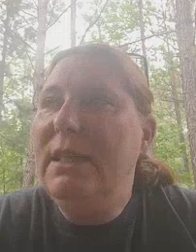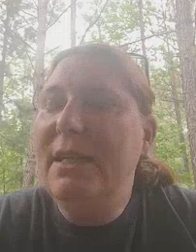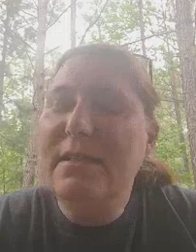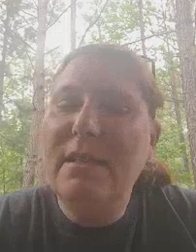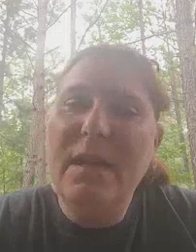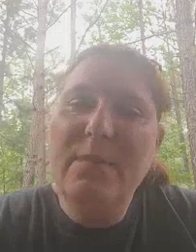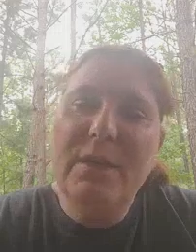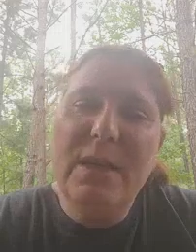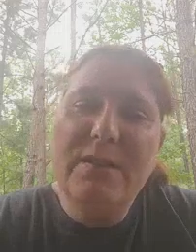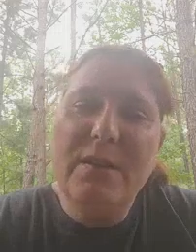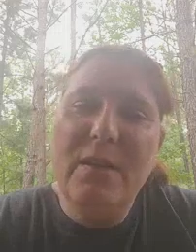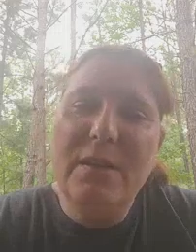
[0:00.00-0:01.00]
last night when I
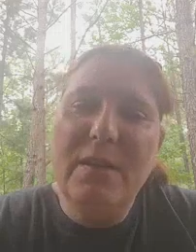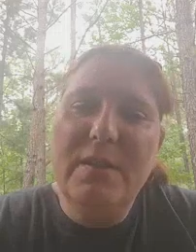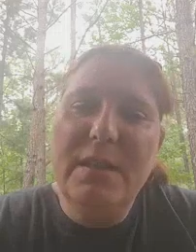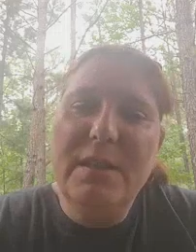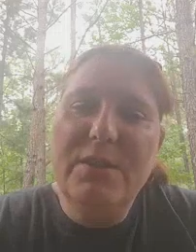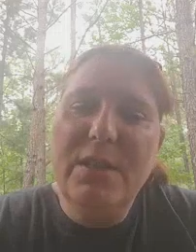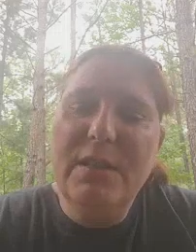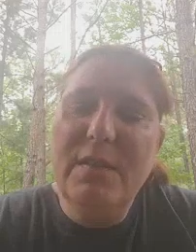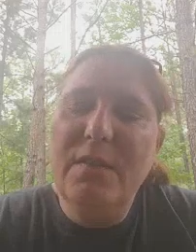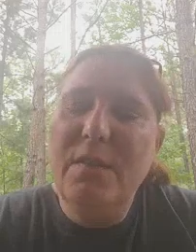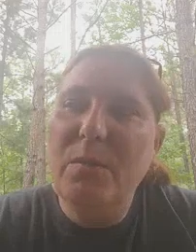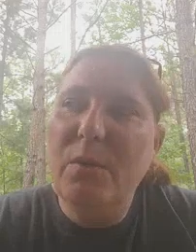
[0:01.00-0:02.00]
saw that on the
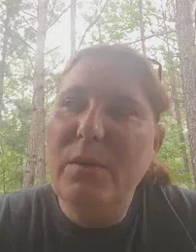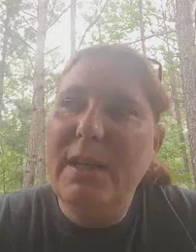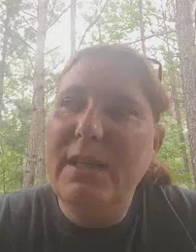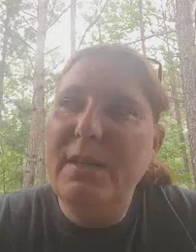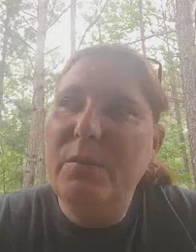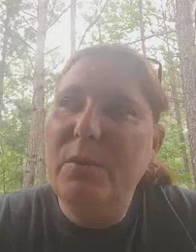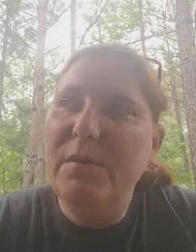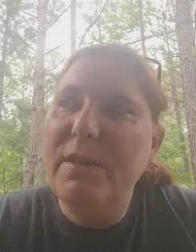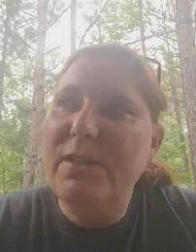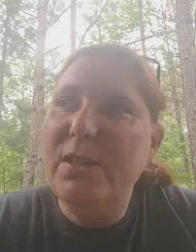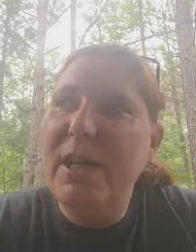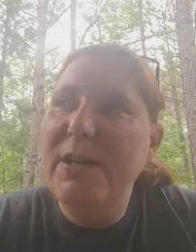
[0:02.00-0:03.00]
agenda of the Moore County Board of
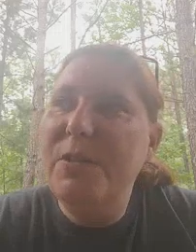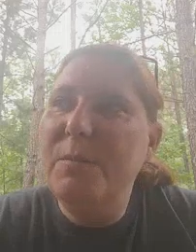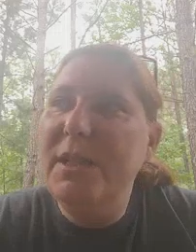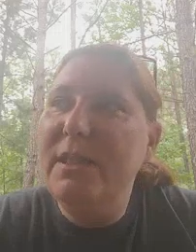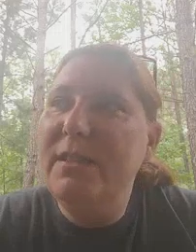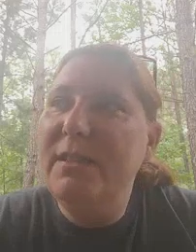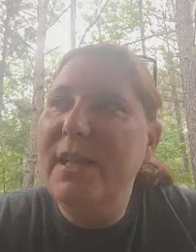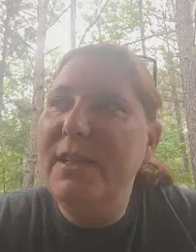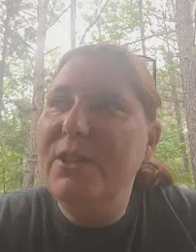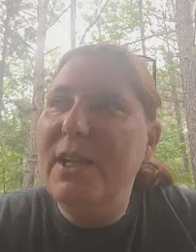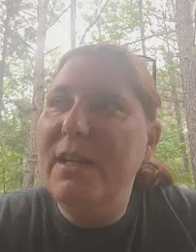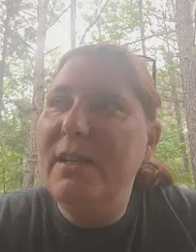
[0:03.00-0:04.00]
Education meeting today,
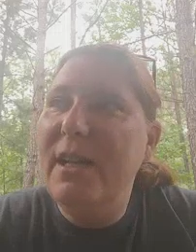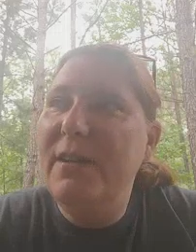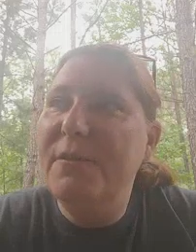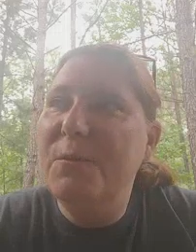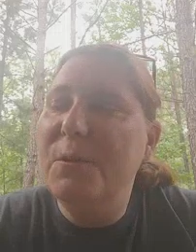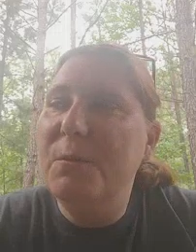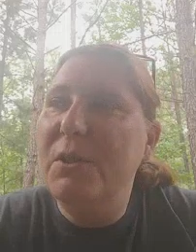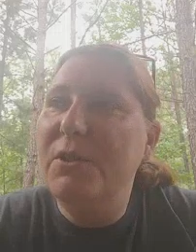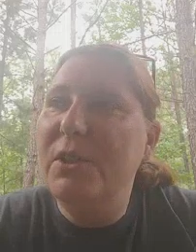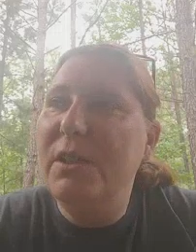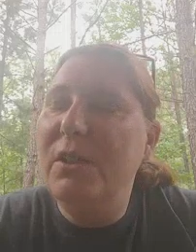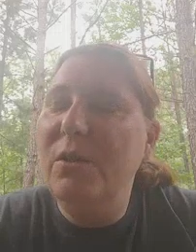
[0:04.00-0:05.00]
Shannon Davis was
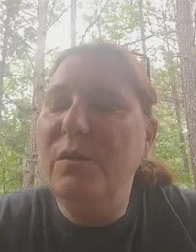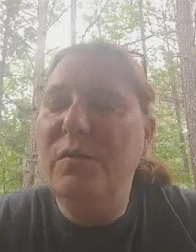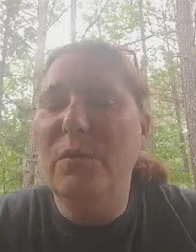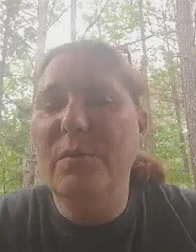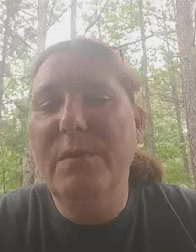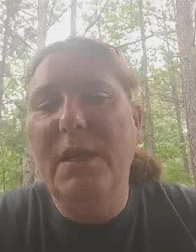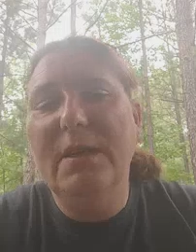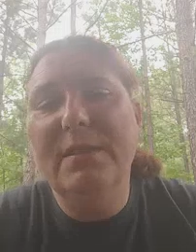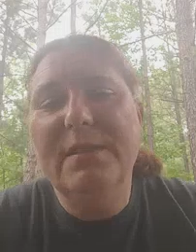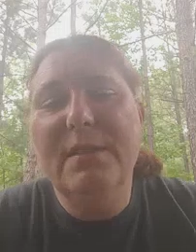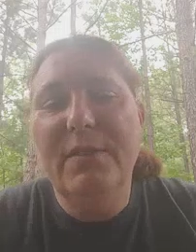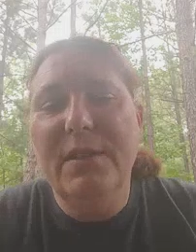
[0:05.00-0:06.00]
pushing a uniform
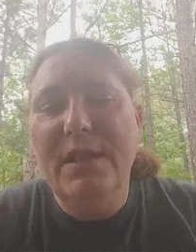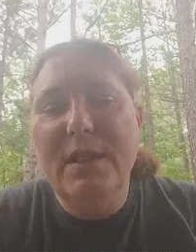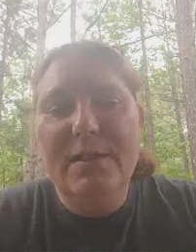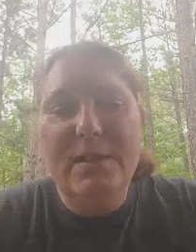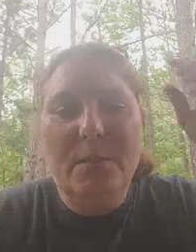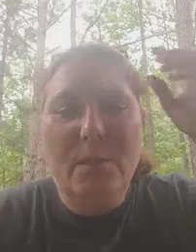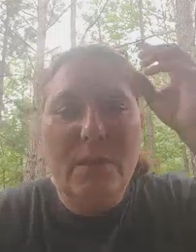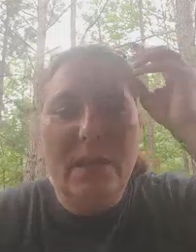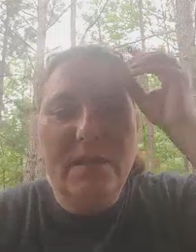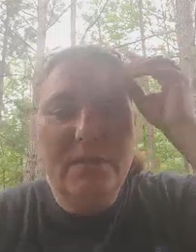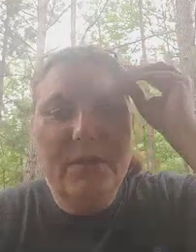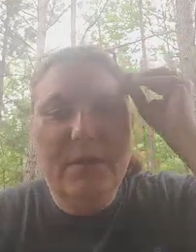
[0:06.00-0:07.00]
policy for the kids in Moore
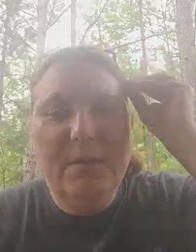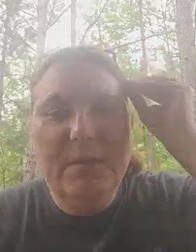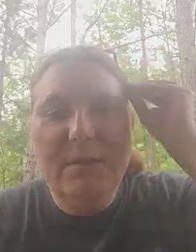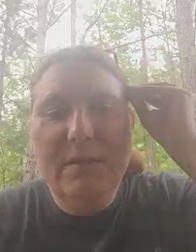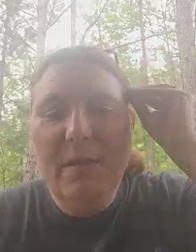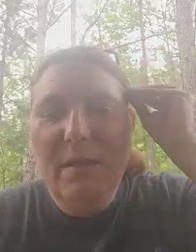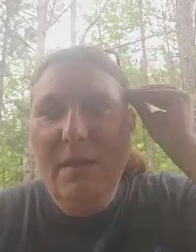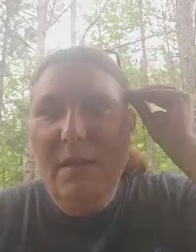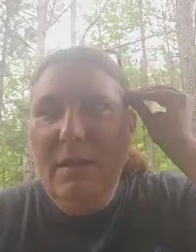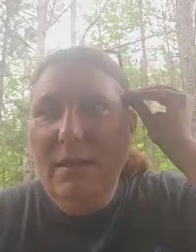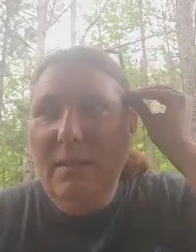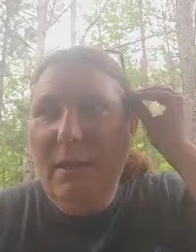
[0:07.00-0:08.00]
County schools.
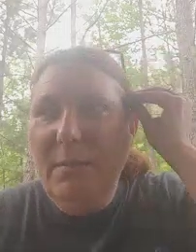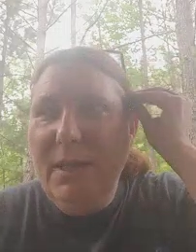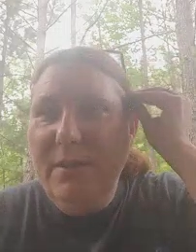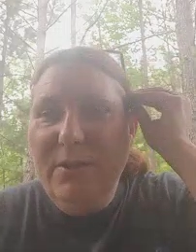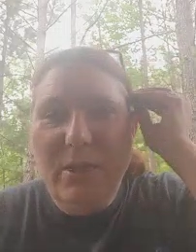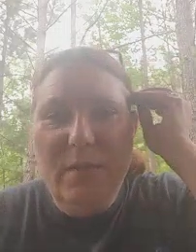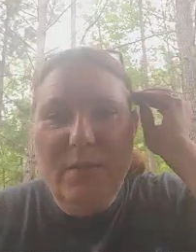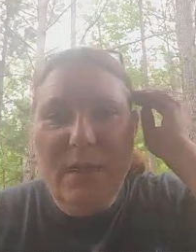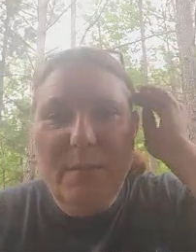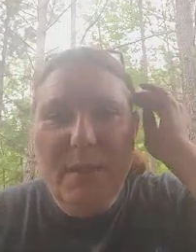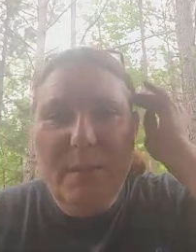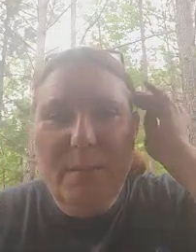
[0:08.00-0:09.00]
You know, I made a joke, I
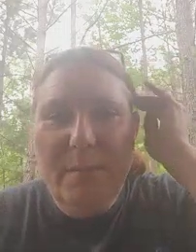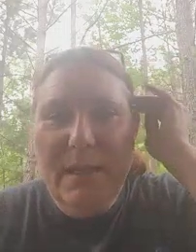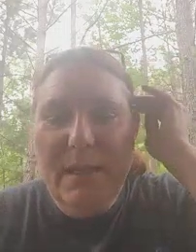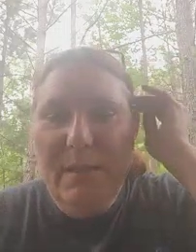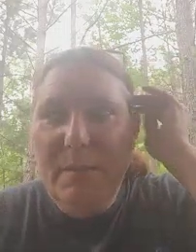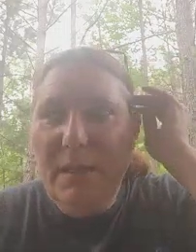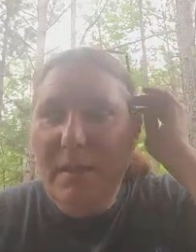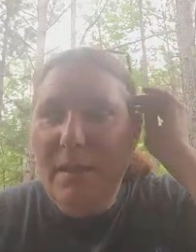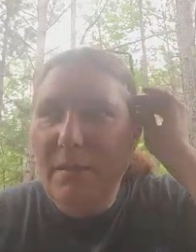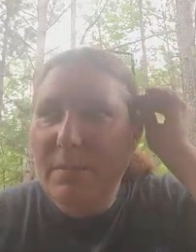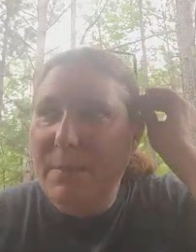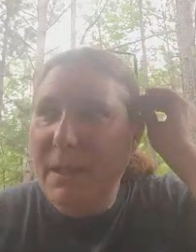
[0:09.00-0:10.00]
made a meme.
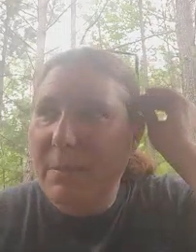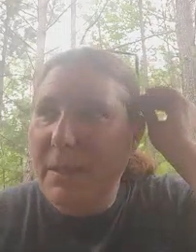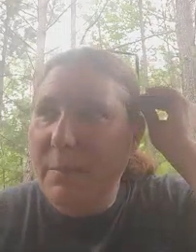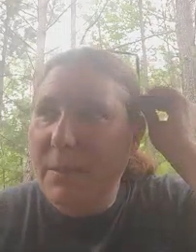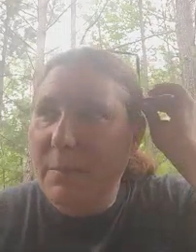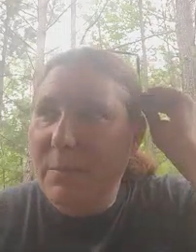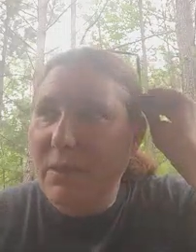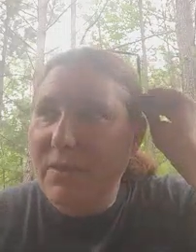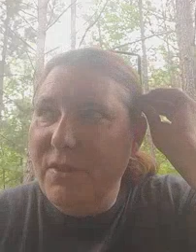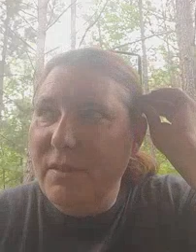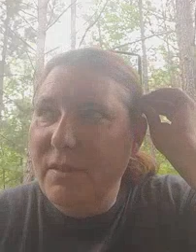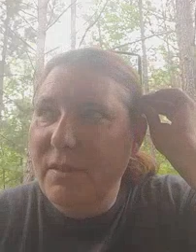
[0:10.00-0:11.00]
Uh, pe- people in
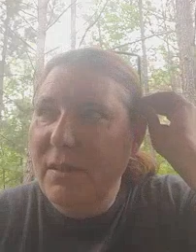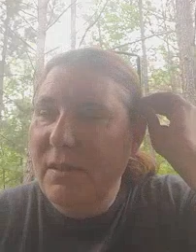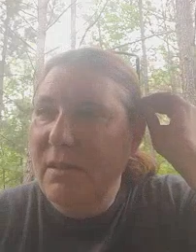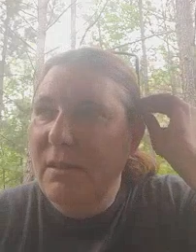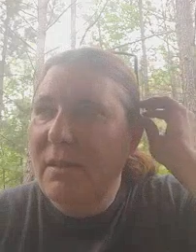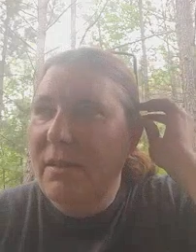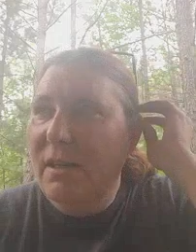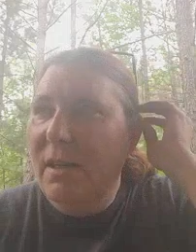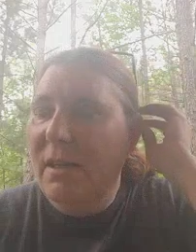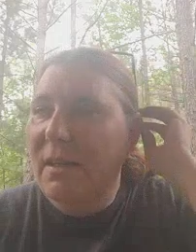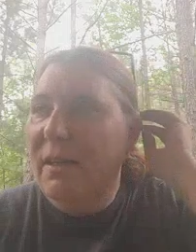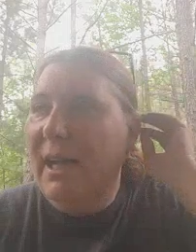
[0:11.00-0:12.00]
prison
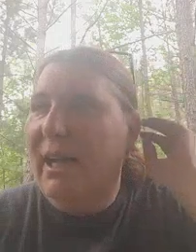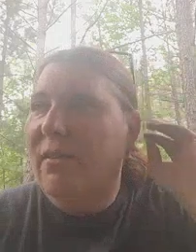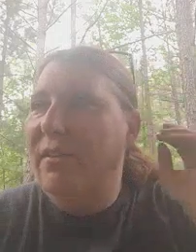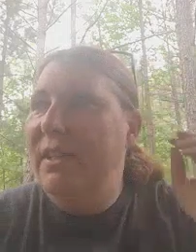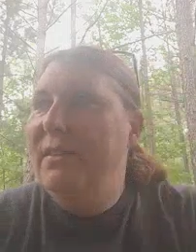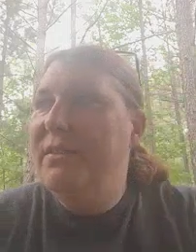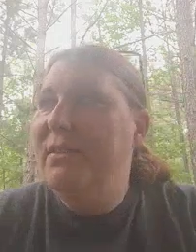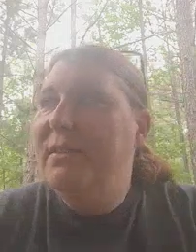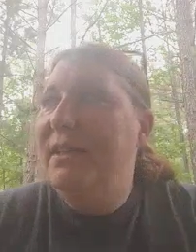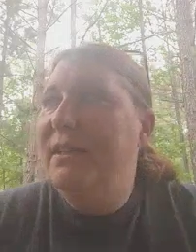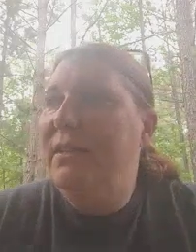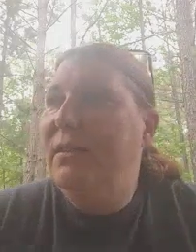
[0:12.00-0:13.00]
uh, outfits, and
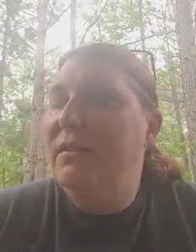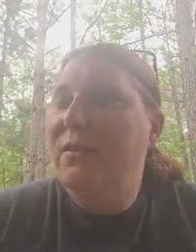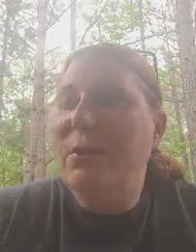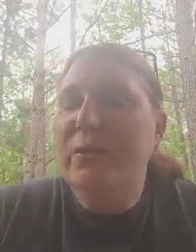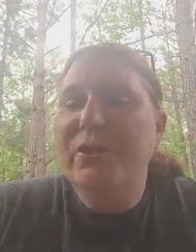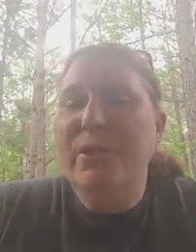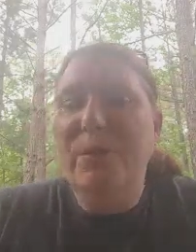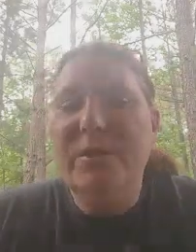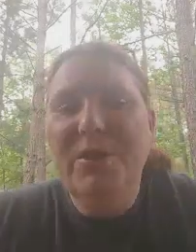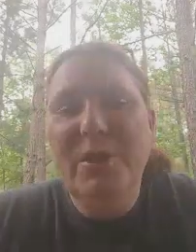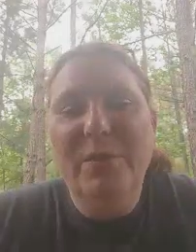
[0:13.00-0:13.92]
said, you know, of course she wants